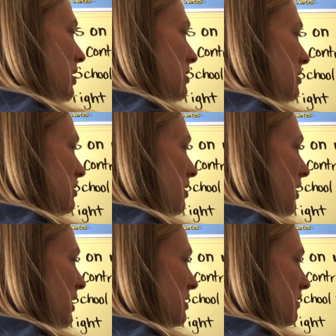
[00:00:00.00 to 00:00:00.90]
This is your
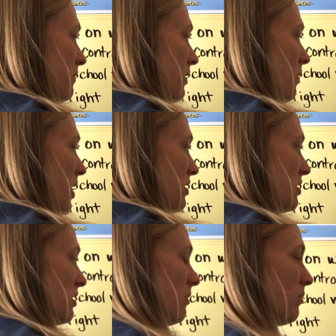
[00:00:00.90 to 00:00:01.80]
answer for
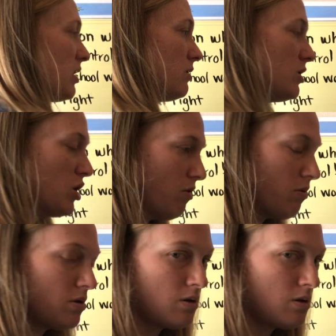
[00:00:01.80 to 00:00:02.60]
question number 2.